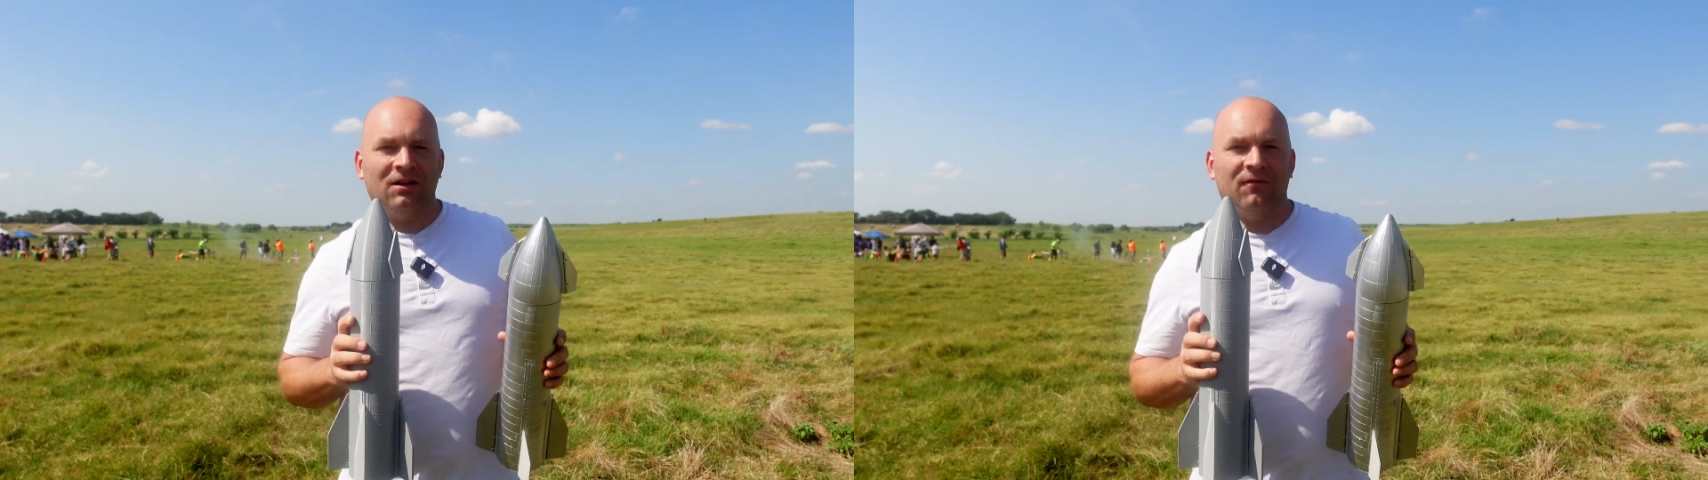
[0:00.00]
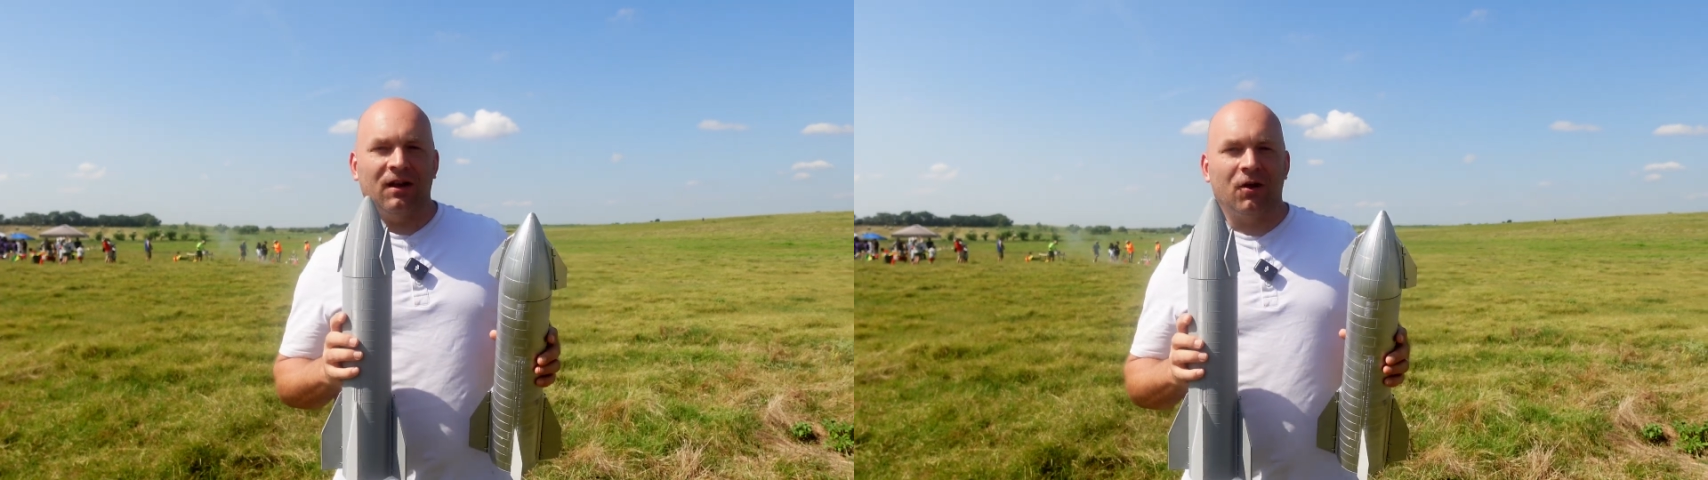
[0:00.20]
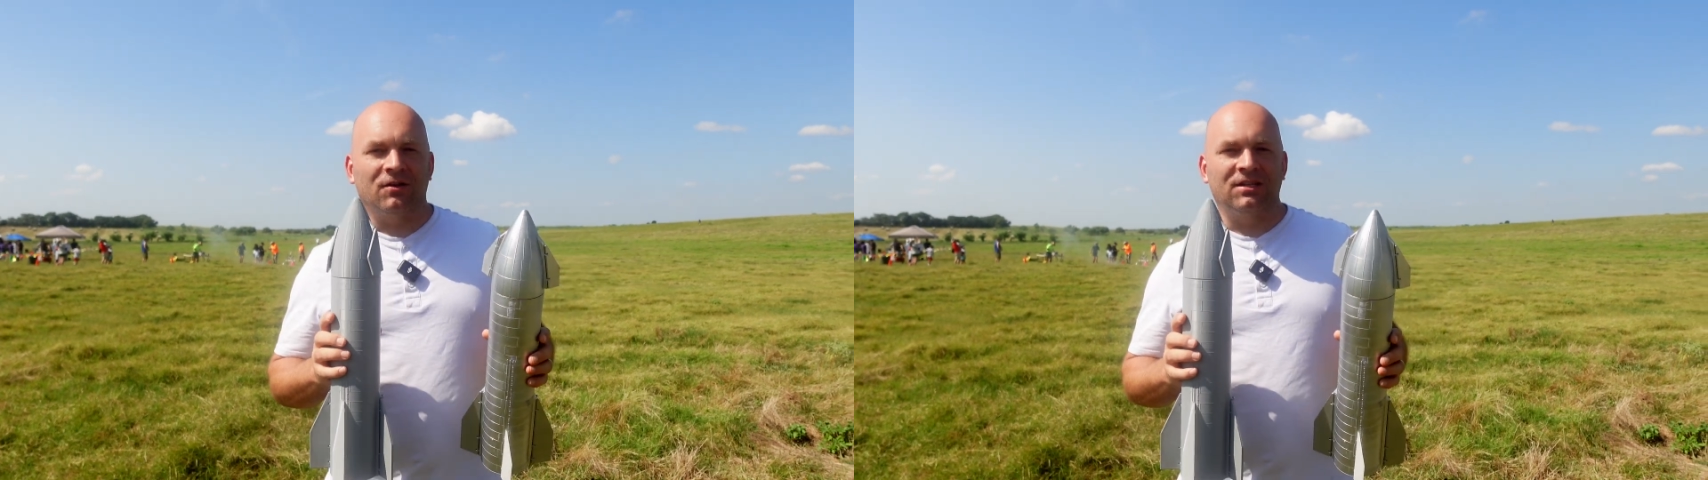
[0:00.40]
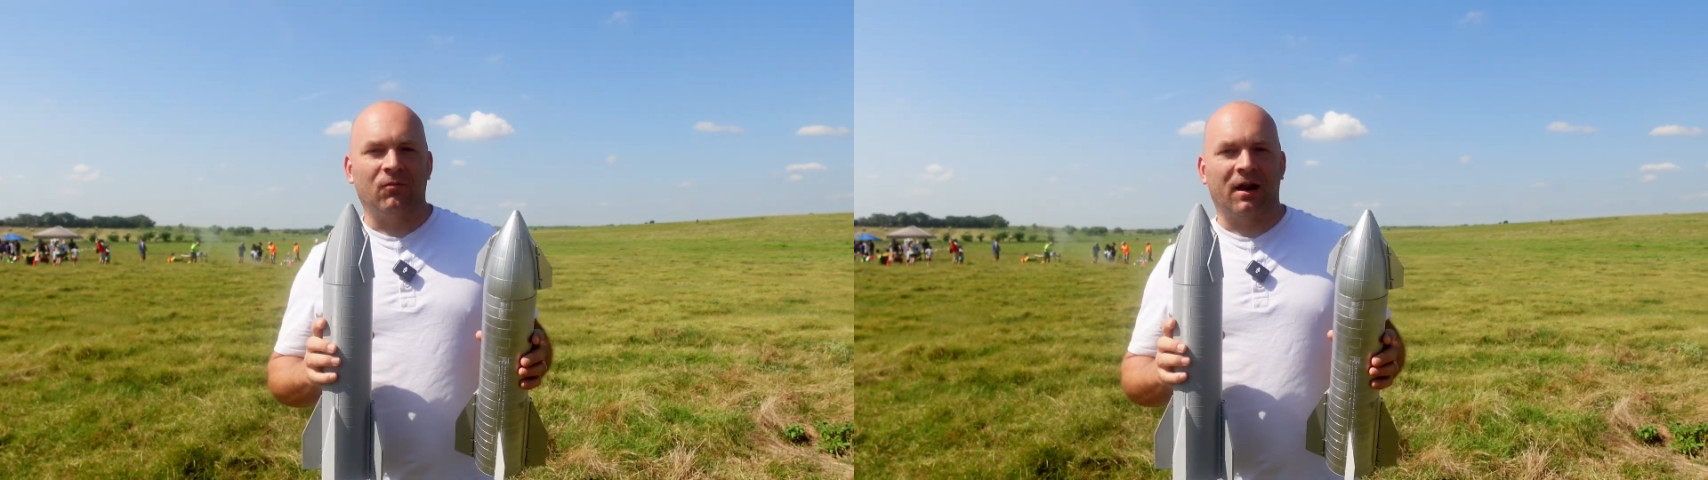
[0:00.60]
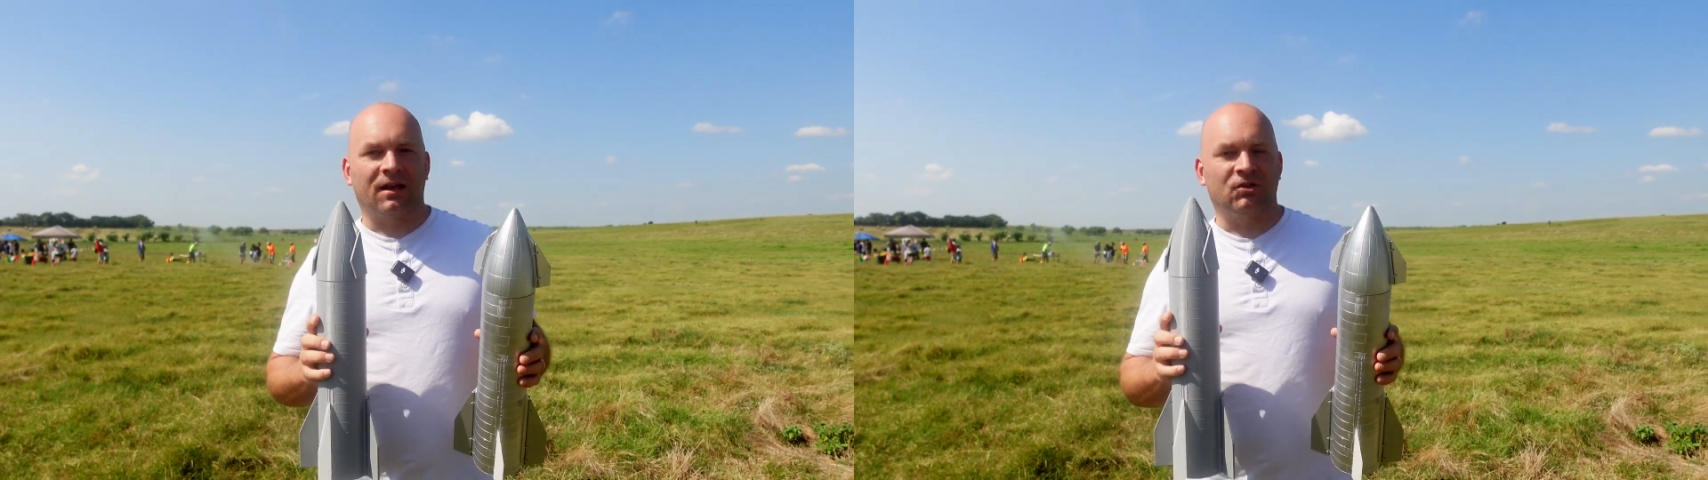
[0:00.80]
at the video to see
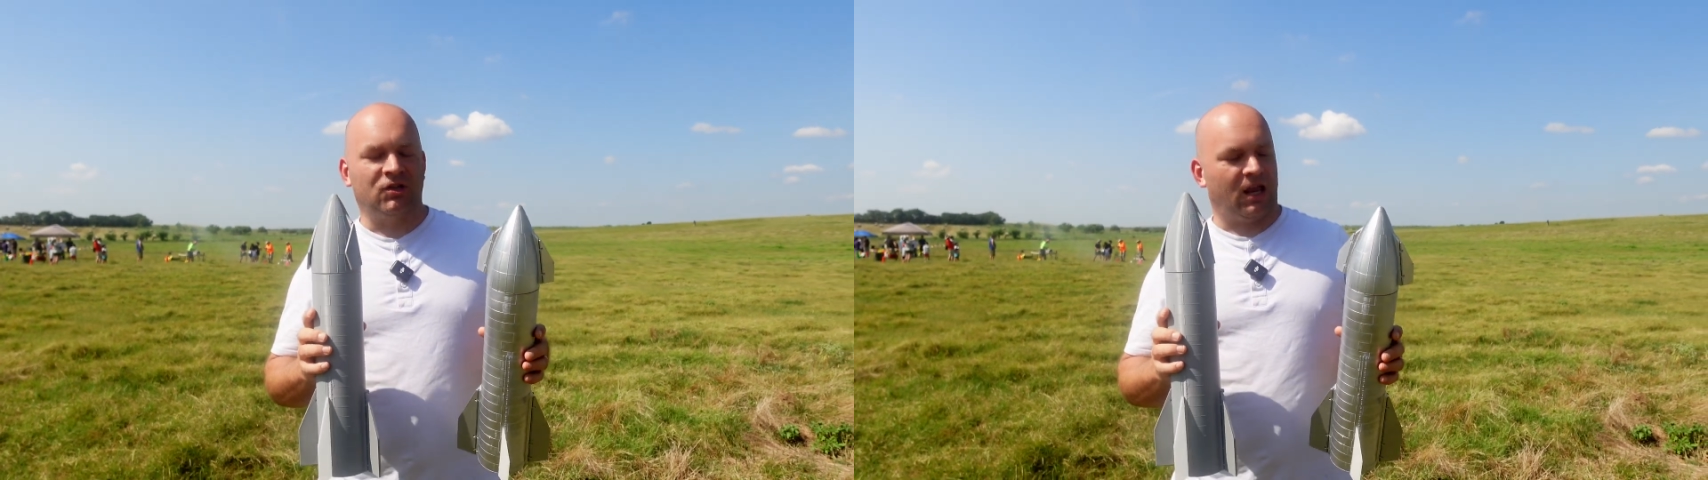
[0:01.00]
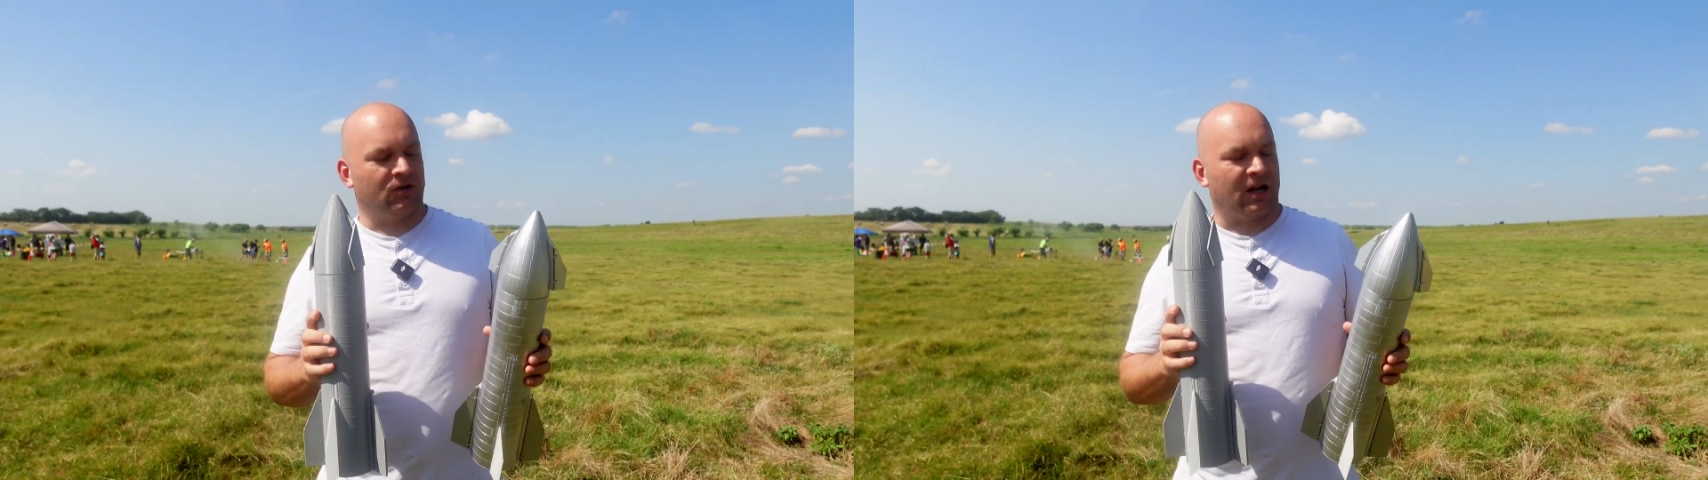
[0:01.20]
what I could change,